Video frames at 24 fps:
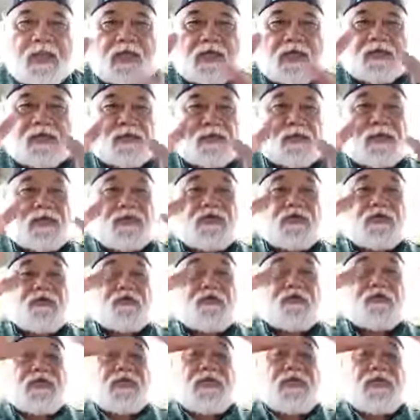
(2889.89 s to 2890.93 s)
So the
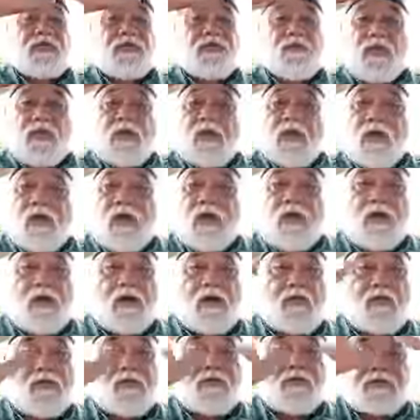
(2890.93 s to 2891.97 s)
tree with all
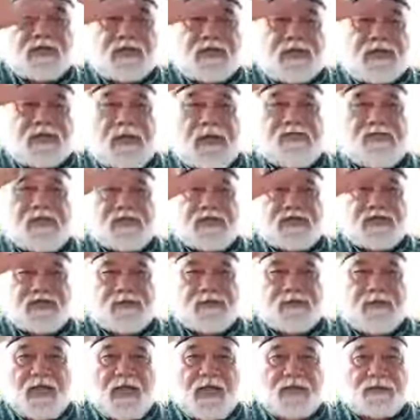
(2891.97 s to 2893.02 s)
of those thousands
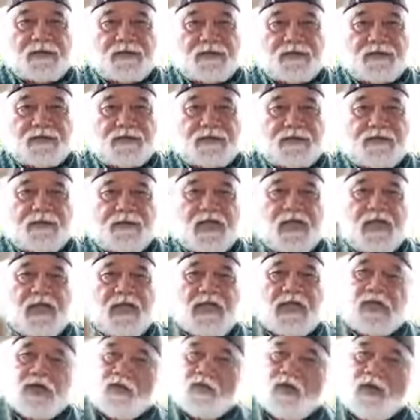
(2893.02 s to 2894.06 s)
of blossoms,
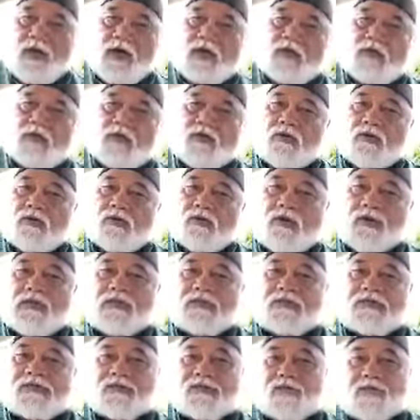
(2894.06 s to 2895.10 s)
you want to go and
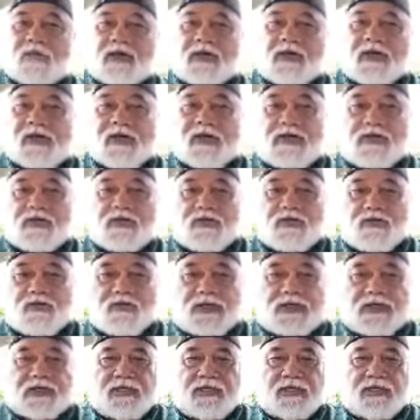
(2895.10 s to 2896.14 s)
spray the
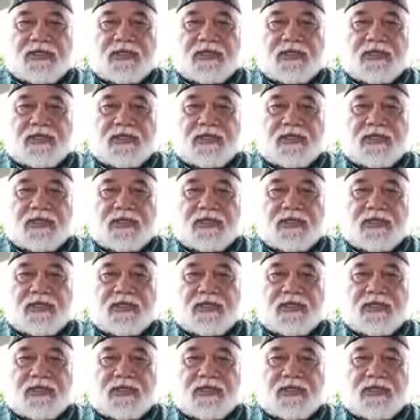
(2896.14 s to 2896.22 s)
tree.